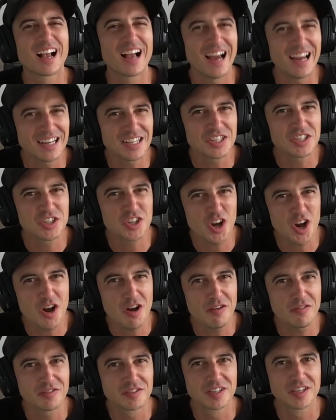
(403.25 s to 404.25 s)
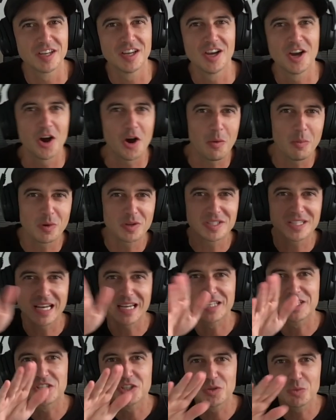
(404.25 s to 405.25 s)
kind of soft, almost
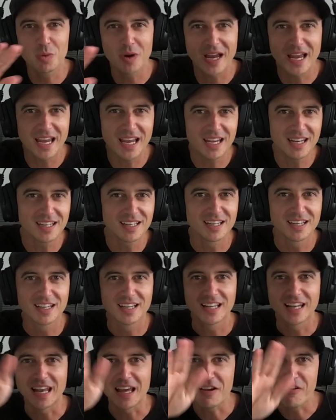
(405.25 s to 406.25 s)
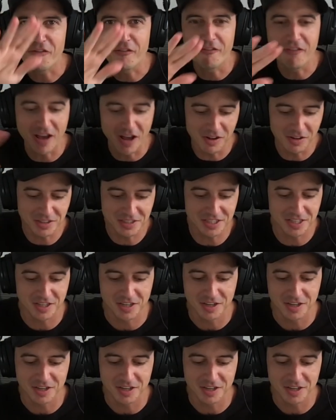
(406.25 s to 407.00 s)
like suede, like felt.